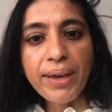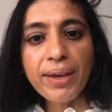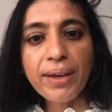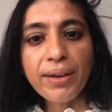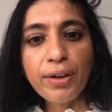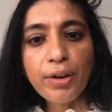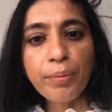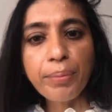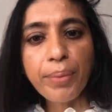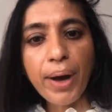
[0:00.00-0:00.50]

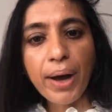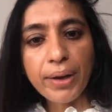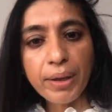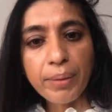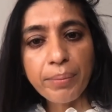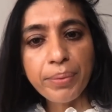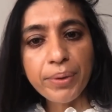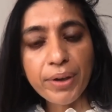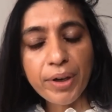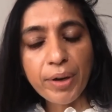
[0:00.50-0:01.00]
your body
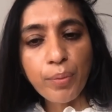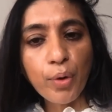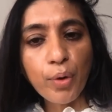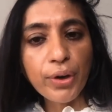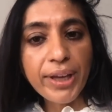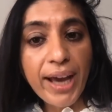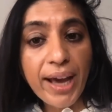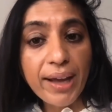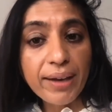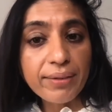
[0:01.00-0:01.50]
burn more
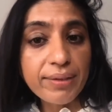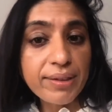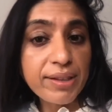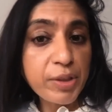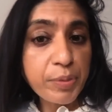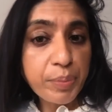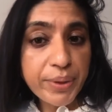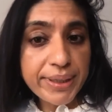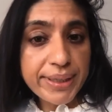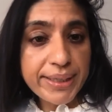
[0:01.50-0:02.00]
calories
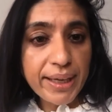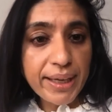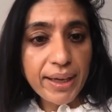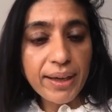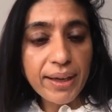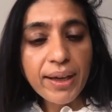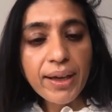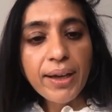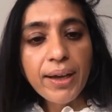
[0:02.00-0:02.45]
per day.